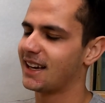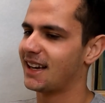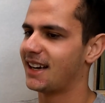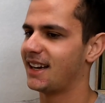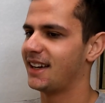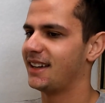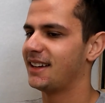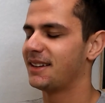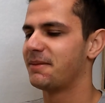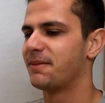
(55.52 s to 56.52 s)
I
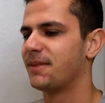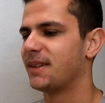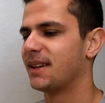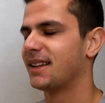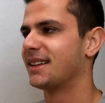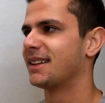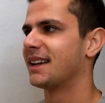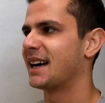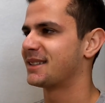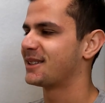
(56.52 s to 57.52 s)

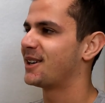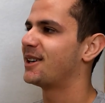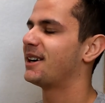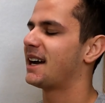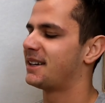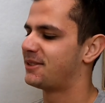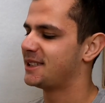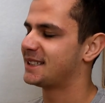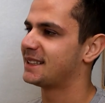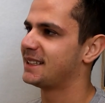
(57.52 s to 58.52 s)
saw
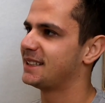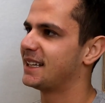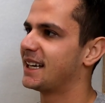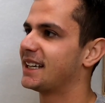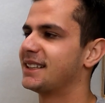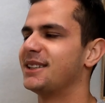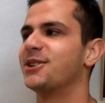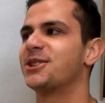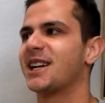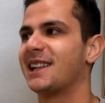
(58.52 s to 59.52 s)
recently that
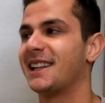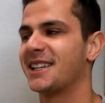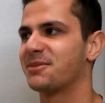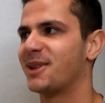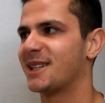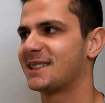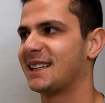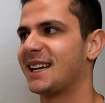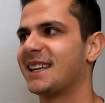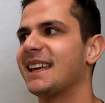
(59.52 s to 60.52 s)
your channel has passed
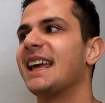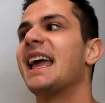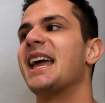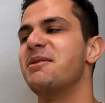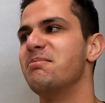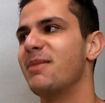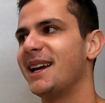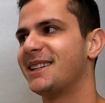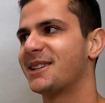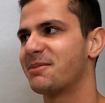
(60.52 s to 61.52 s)
like a
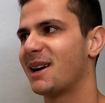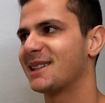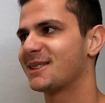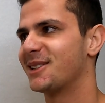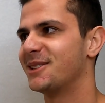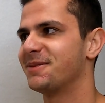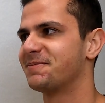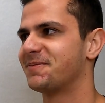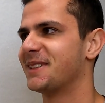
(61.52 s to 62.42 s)
major milestone.